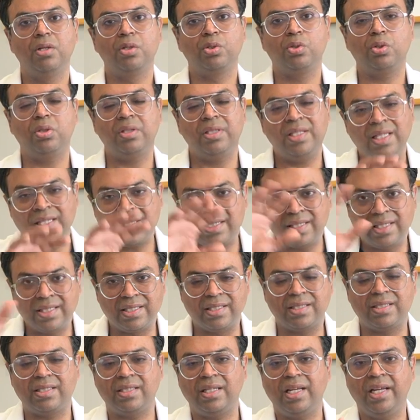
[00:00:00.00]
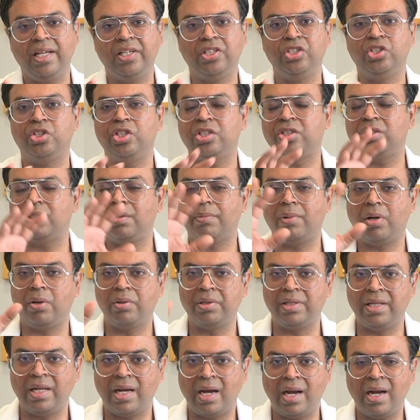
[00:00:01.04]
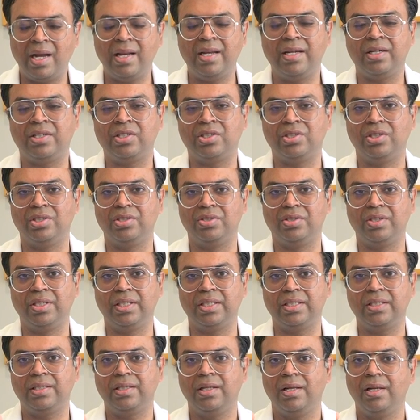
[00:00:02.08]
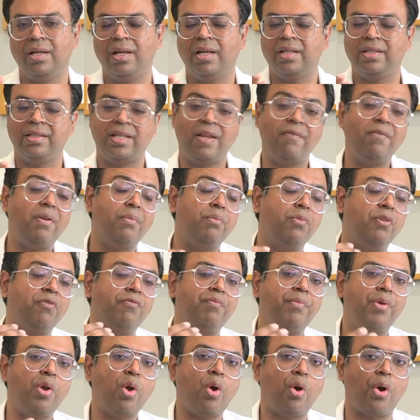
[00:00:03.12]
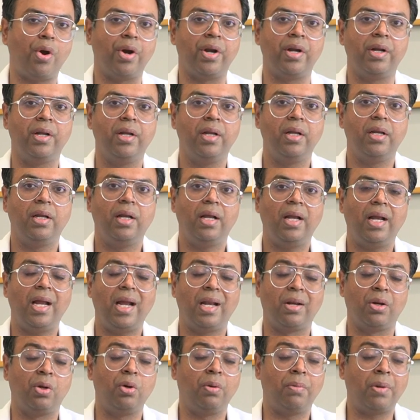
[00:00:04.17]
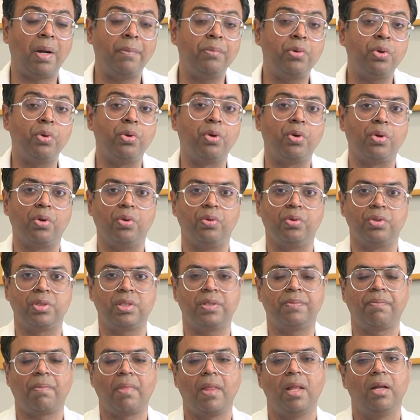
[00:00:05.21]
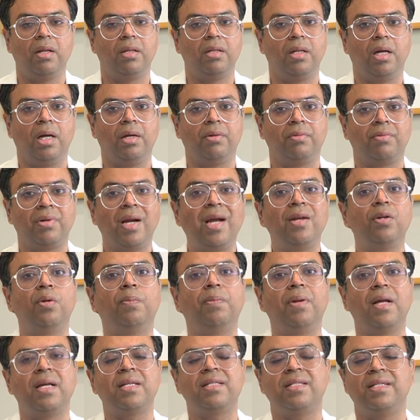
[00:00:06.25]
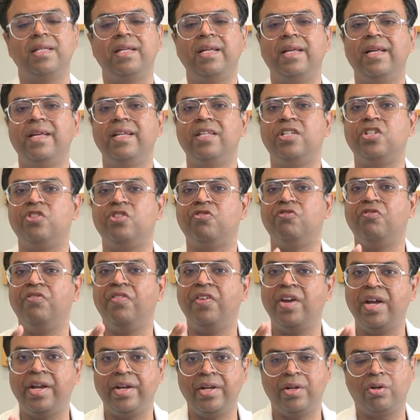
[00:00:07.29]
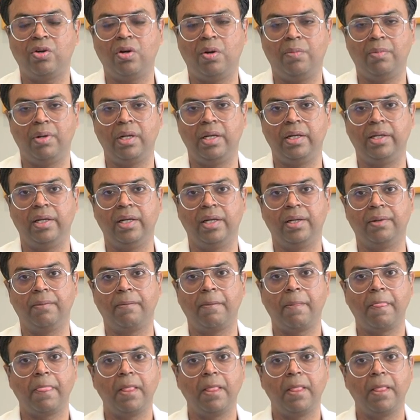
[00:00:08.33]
So this is in just about the eyelid surgeries. Then we move beyond and go come to nose. Now, rhinoplasty is very commonly done.